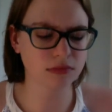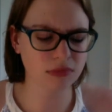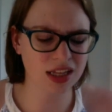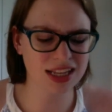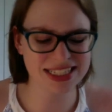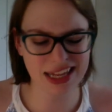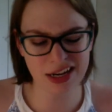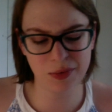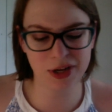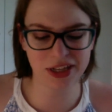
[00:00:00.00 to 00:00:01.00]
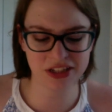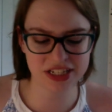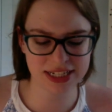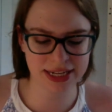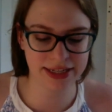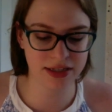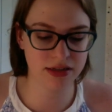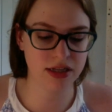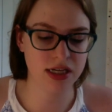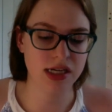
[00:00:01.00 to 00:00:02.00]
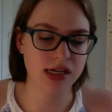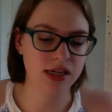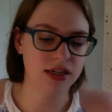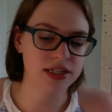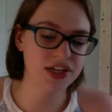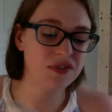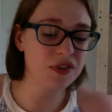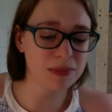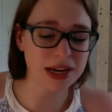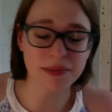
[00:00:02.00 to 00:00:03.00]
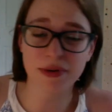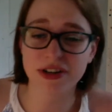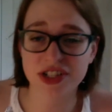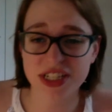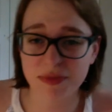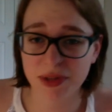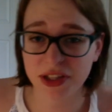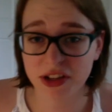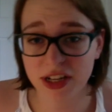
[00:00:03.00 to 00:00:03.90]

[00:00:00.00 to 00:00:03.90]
that's kind of what it looks like. So far my impressions have been good.